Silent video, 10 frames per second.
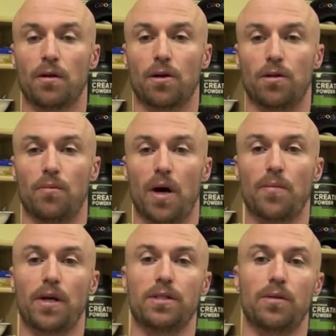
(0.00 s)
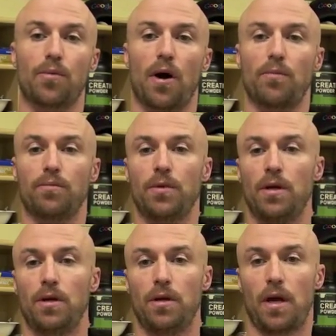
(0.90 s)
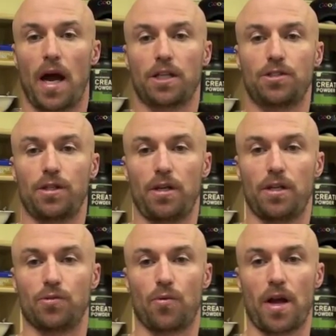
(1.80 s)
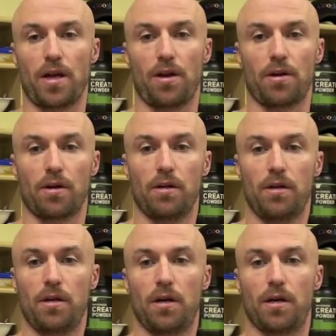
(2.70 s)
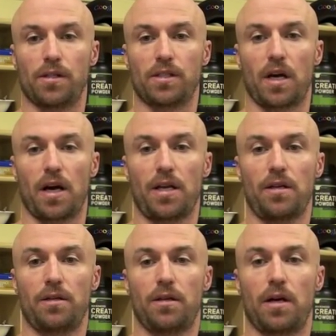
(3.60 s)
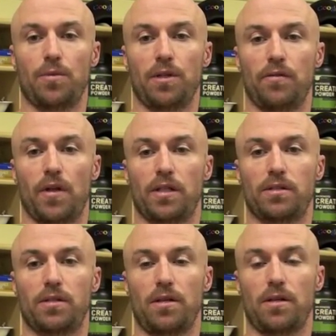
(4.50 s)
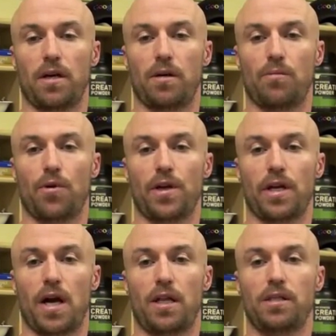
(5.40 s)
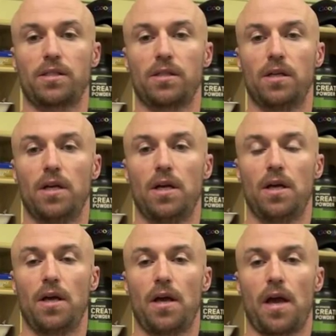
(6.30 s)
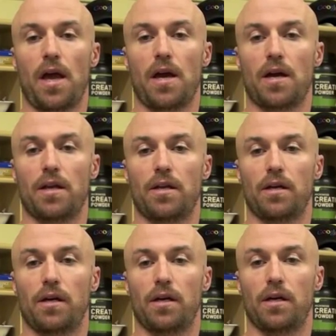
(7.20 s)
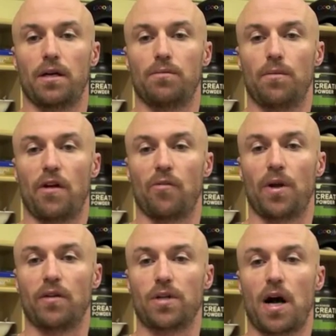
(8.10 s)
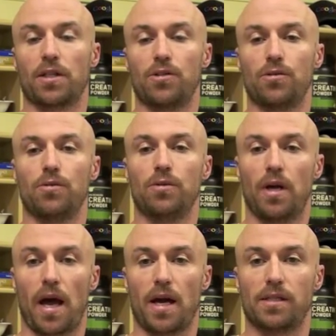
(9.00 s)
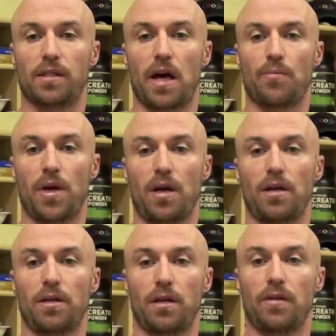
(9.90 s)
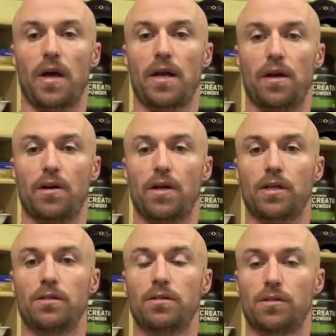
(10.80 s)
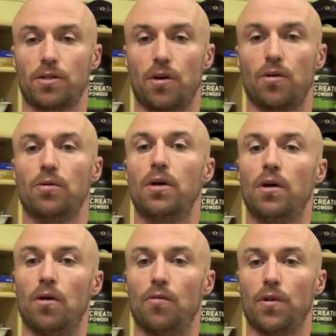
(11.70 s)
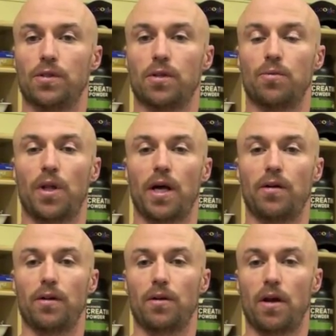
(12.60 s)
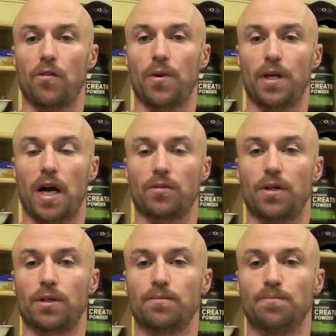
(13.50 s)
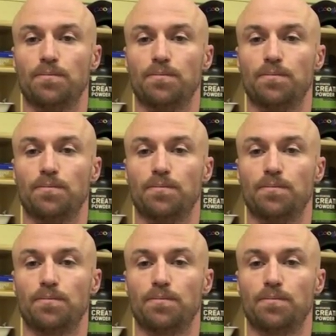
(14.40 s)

Currently my bicep problem actually is right here on the side. I believe that's the brachialis, and everybody I've talked to has that pain in that area, so hopefully this will apply to everybody out there.